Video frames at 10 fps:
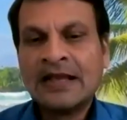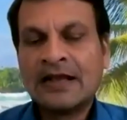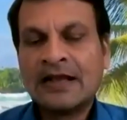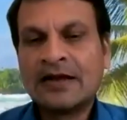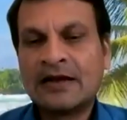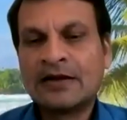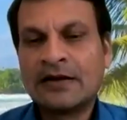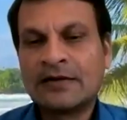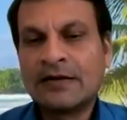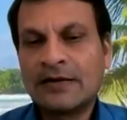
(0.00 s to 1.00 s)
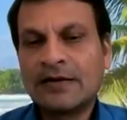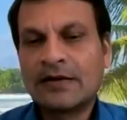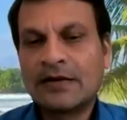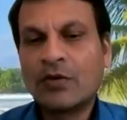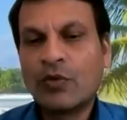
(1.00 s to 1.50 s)

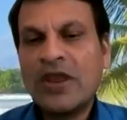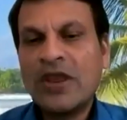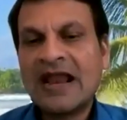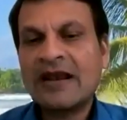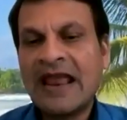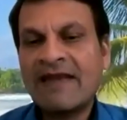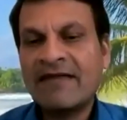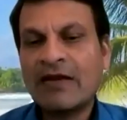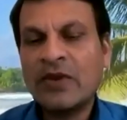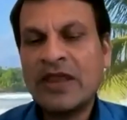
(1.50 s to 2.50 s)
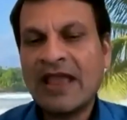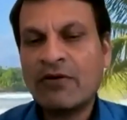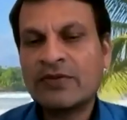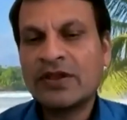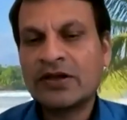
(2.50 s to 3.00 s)
We have
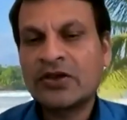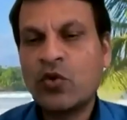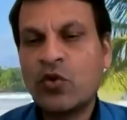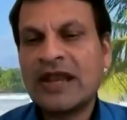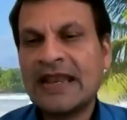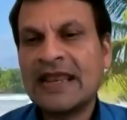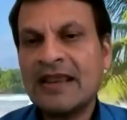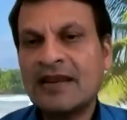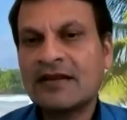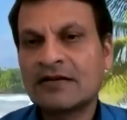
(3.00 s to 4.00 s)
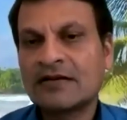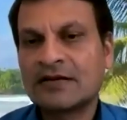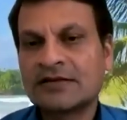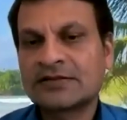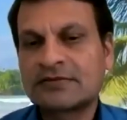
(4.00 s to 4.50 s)
the Q&A.
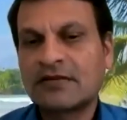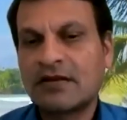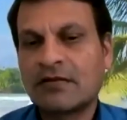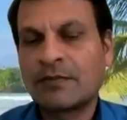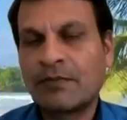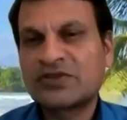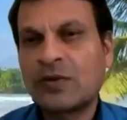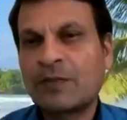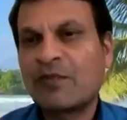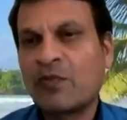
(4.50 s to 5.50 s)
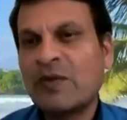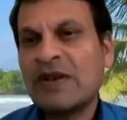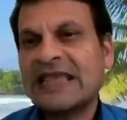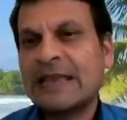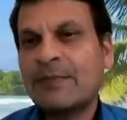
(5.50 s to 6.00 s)
So we will
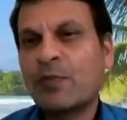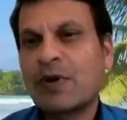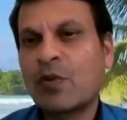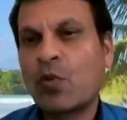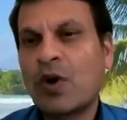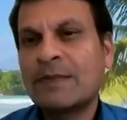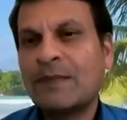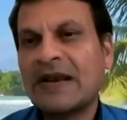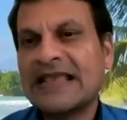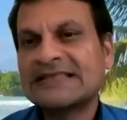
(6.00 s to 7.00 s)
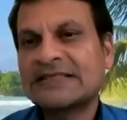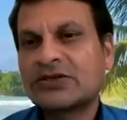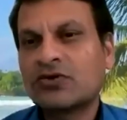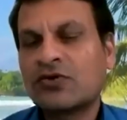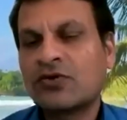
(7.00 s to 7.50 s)
keep one place
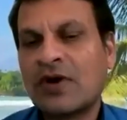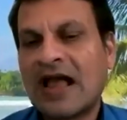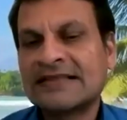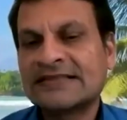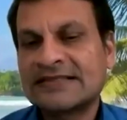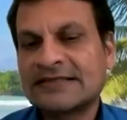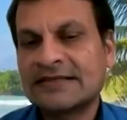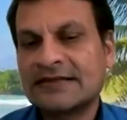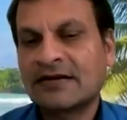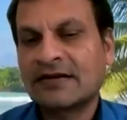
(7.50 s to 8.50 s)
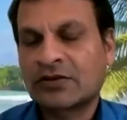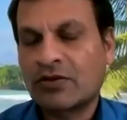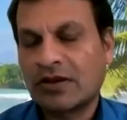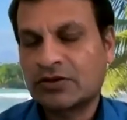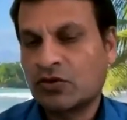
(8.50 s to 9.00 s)
to answer,
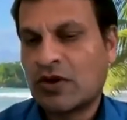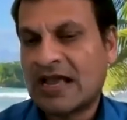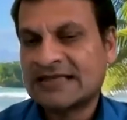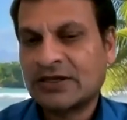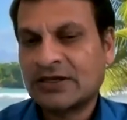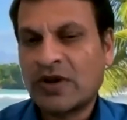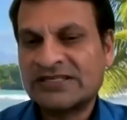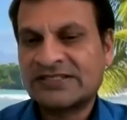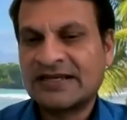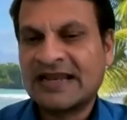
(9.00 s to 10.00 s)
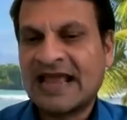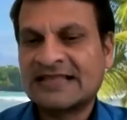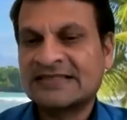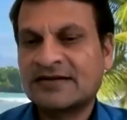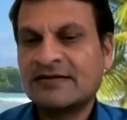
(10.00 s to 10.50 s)
to ask the question and
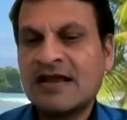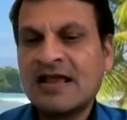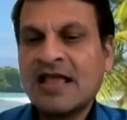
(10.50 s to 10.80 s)
answer.